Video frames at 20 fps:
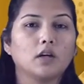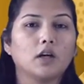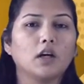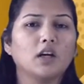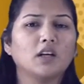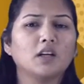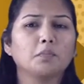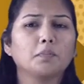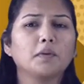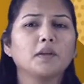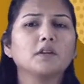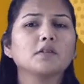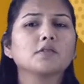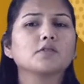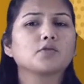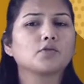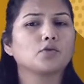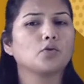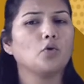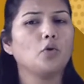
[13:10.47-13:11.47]
It appears
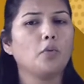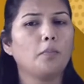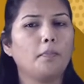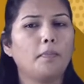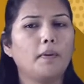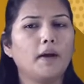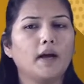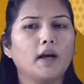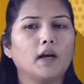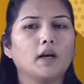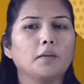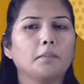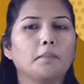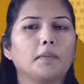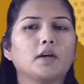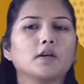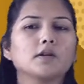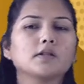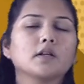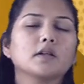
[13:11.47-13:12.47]
so big
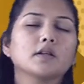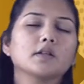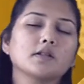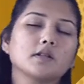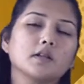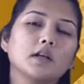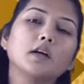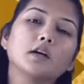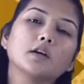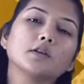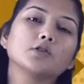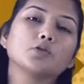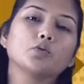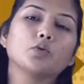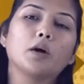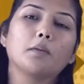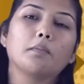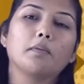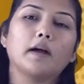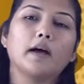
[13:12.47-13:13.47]
because it is near to
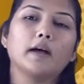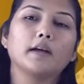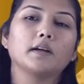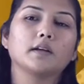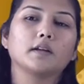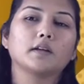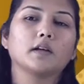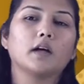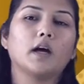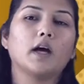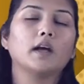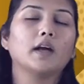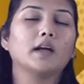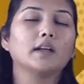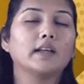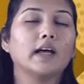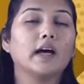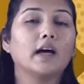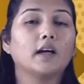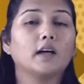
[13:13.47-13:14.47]
our planet and
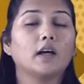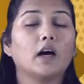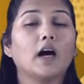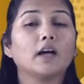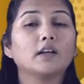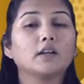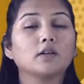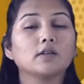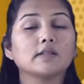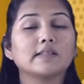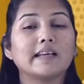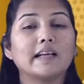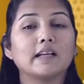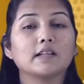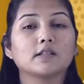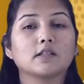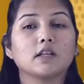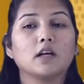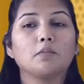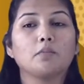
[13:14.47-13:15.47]
than other
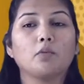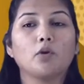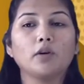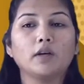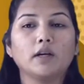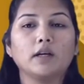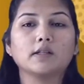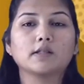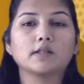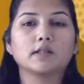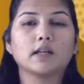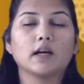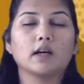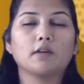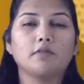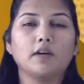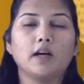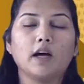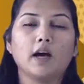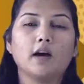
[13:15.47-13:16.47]
celestial bodies that
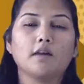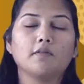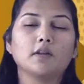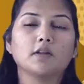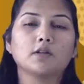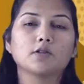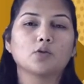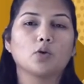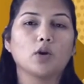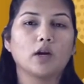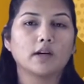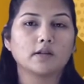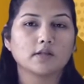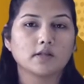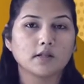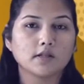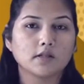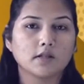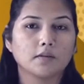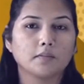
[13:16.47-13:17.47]
we have in the solar
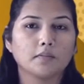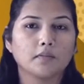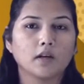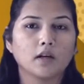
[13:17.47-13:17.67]
system.